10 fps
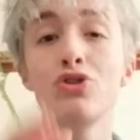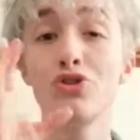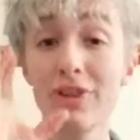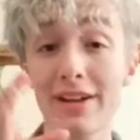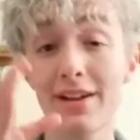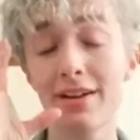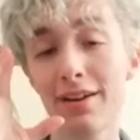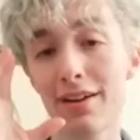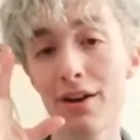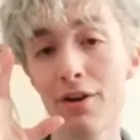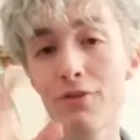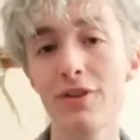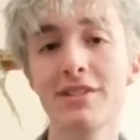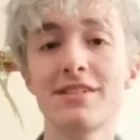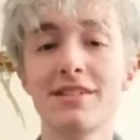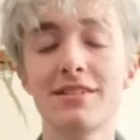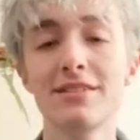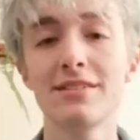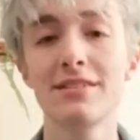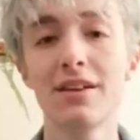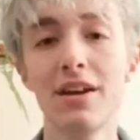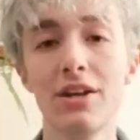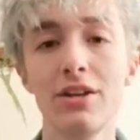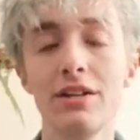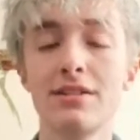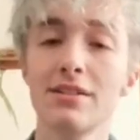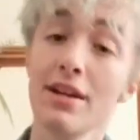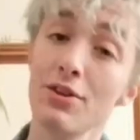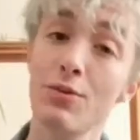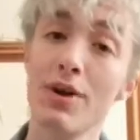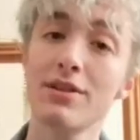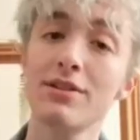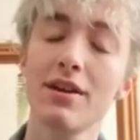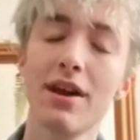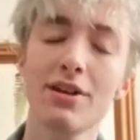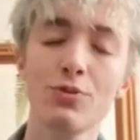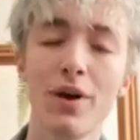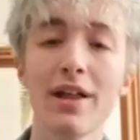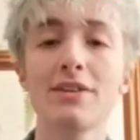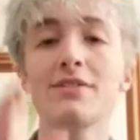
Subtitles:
Drink, for instance, you need to say the word as well as